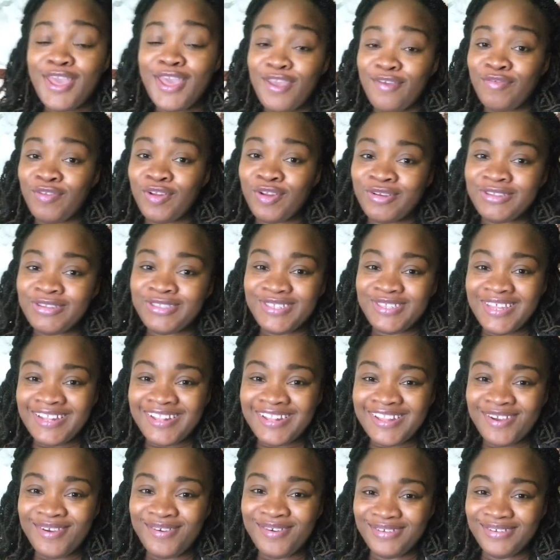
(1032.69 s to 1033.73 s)
Even though it's
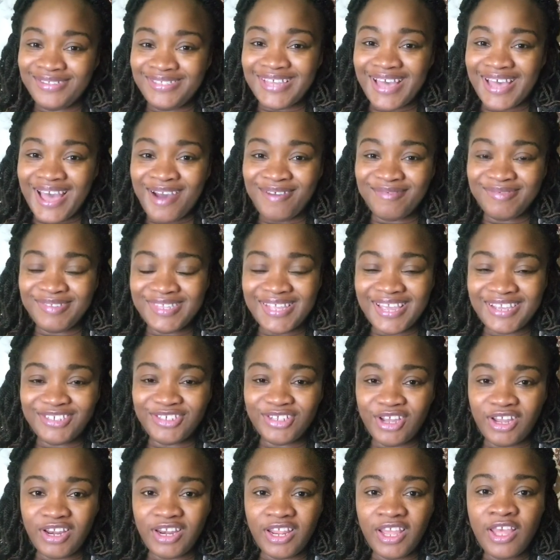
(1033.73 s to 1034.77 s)
in the good to have
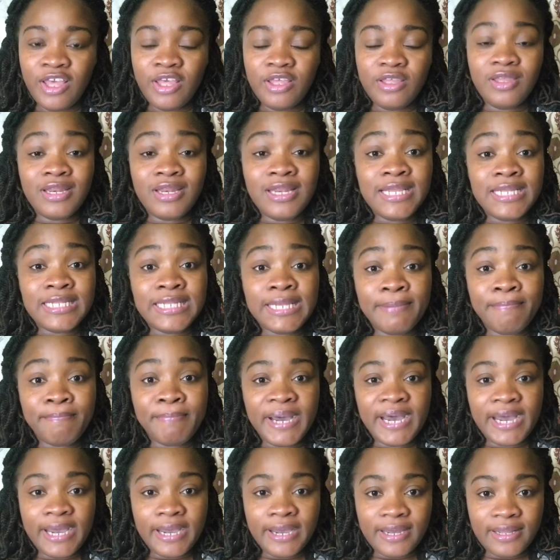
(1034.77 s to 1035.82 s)
section. You need a
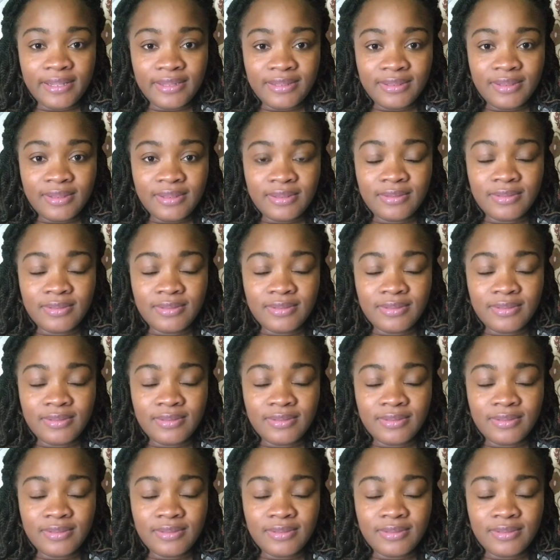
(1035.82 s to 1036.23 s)
bath.